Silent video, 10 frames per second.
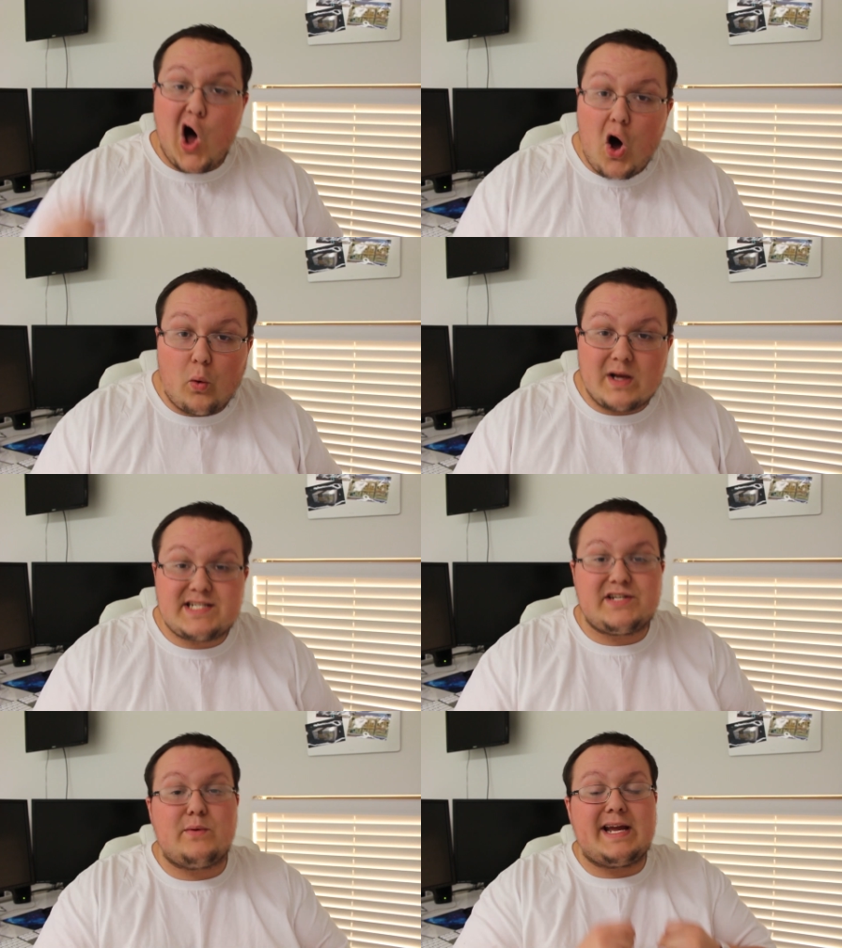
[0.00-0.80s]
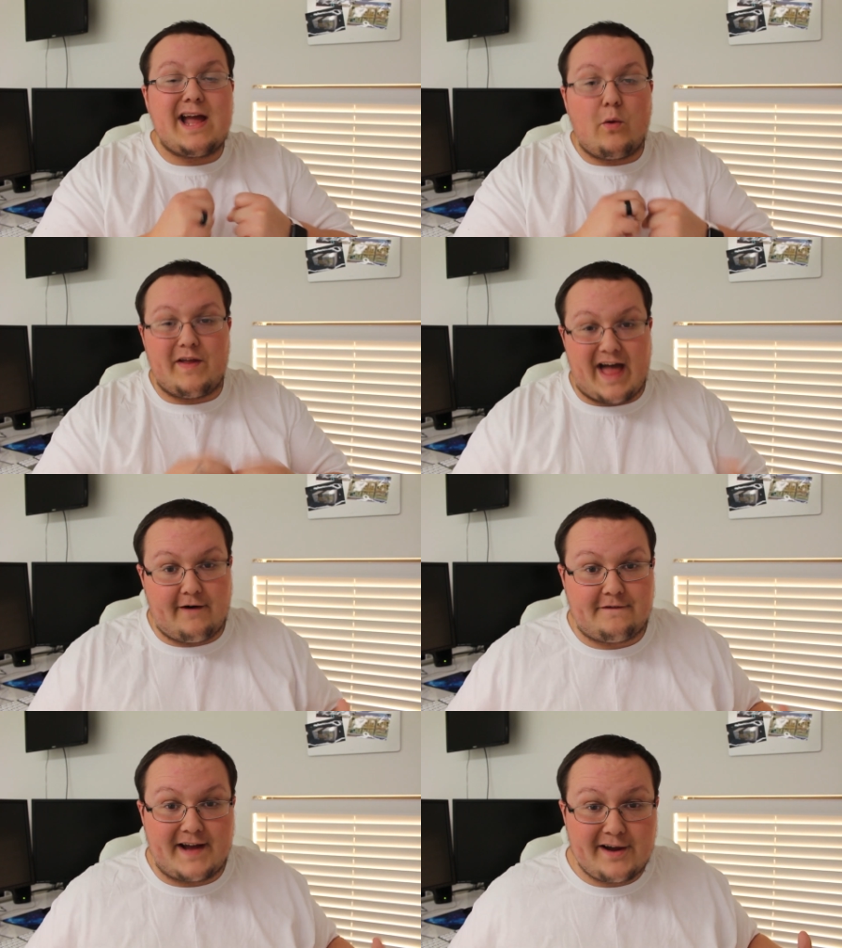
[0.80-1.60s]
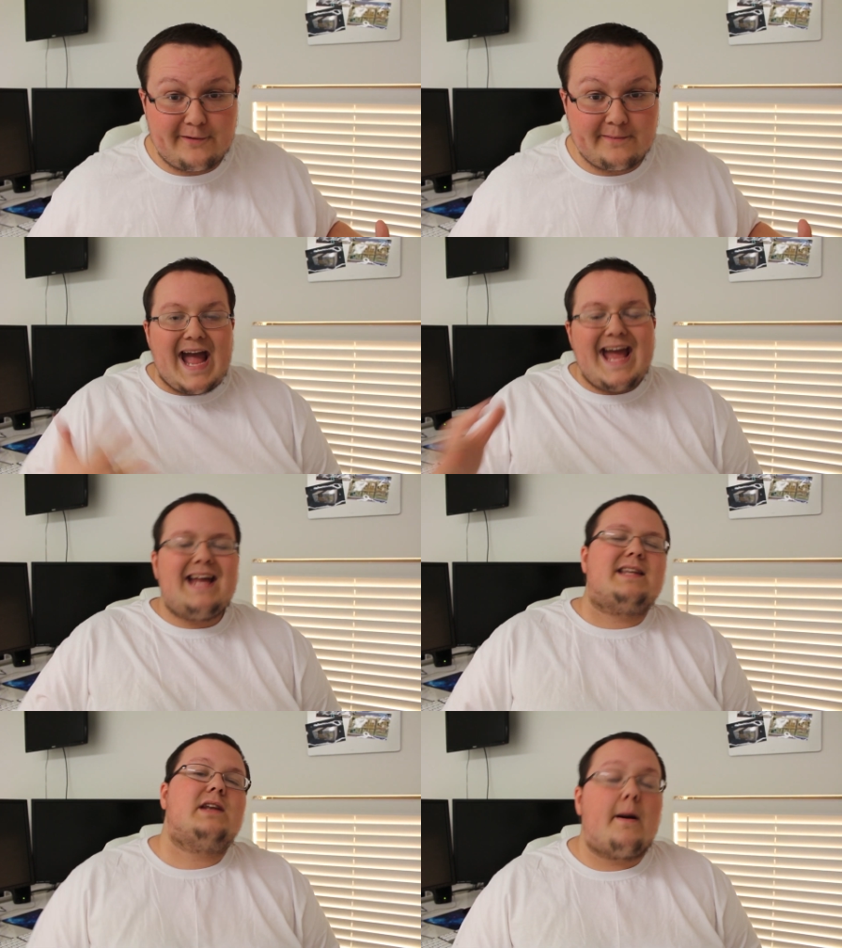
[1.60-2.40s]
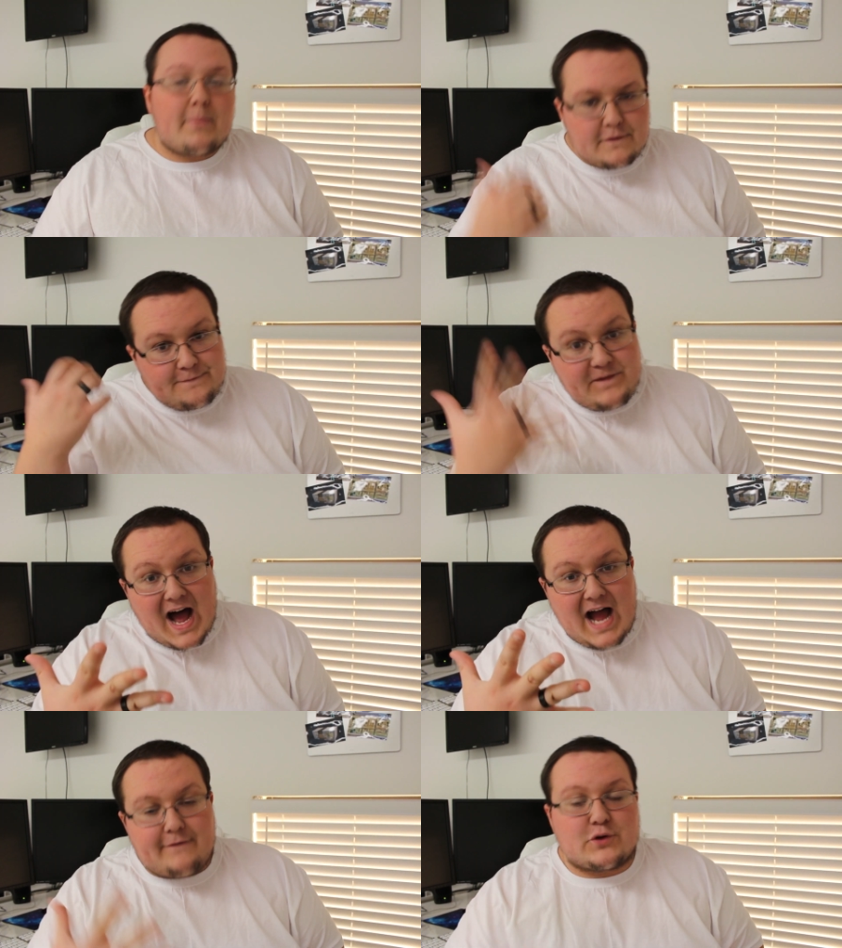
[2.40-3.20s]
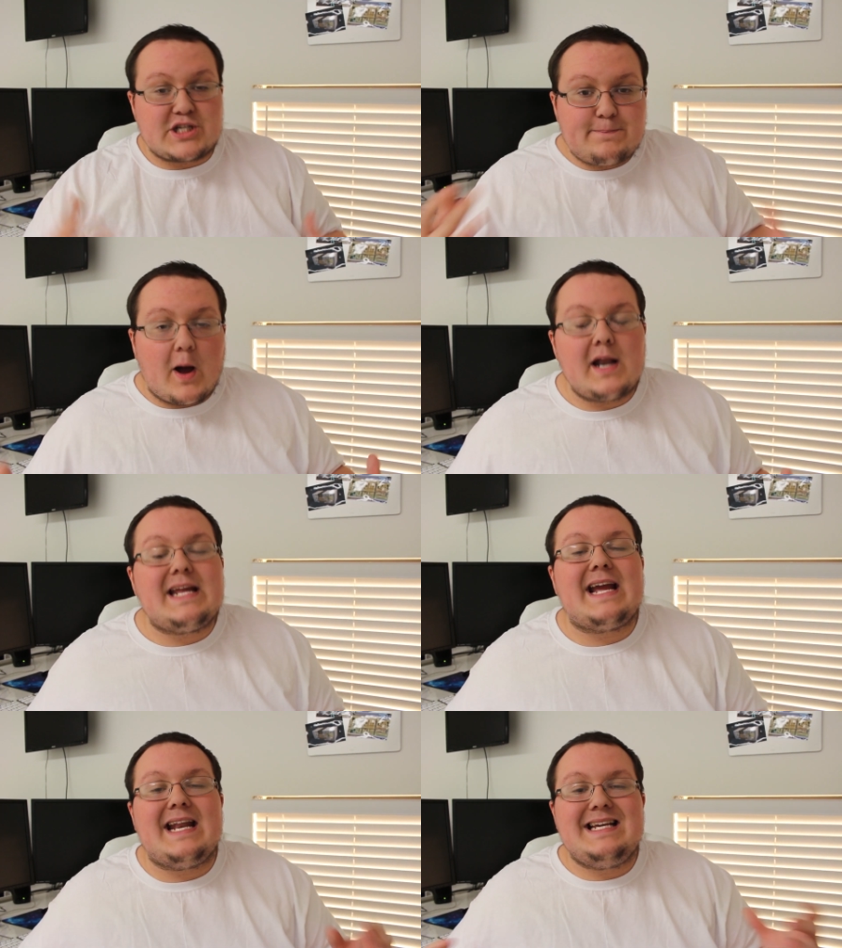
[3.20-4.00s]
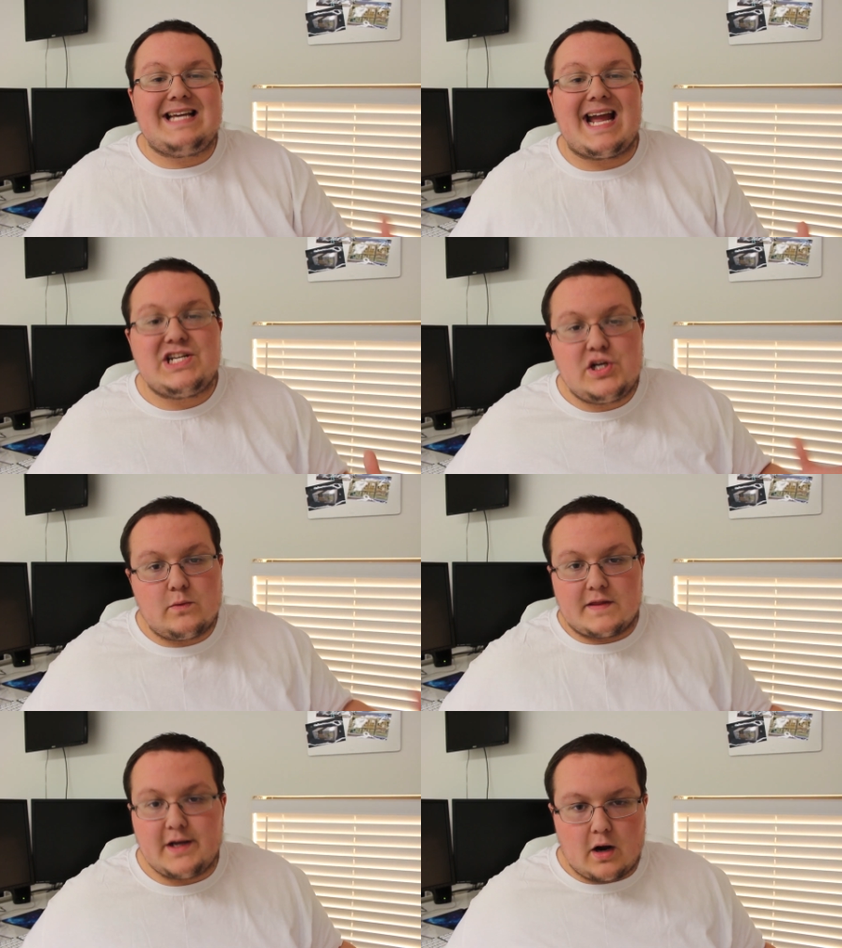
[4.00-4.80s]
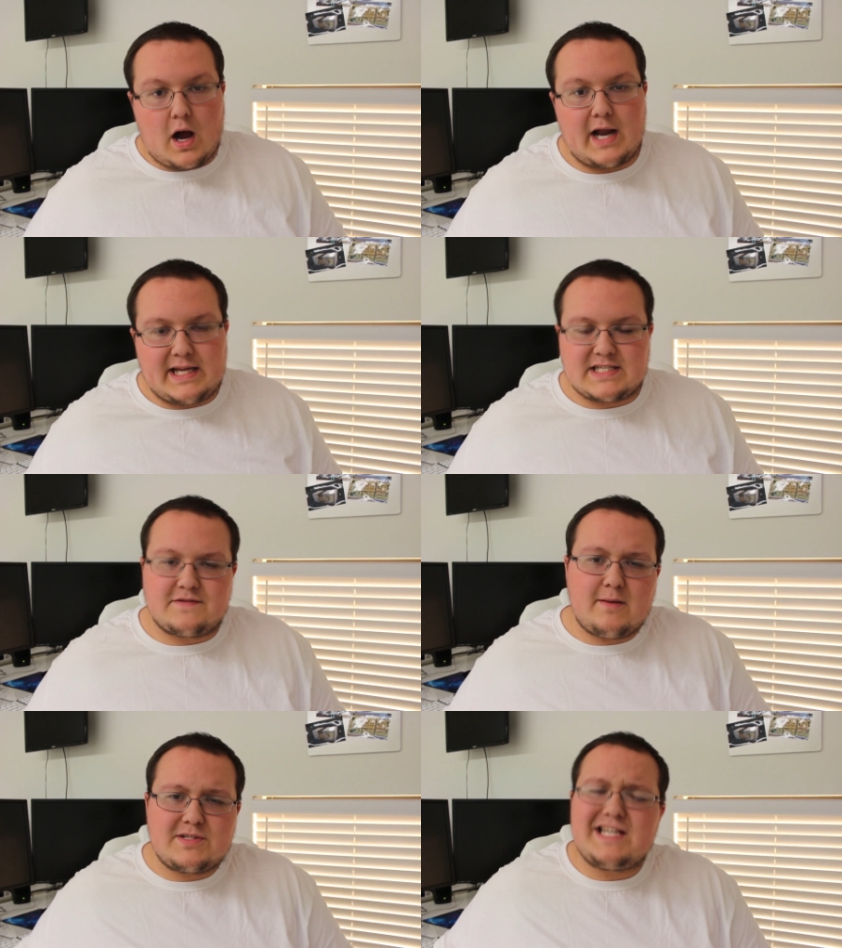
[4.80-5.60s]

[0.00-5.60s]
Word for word: always doing it without fail. And number five, responding and engaging with your audience. If someone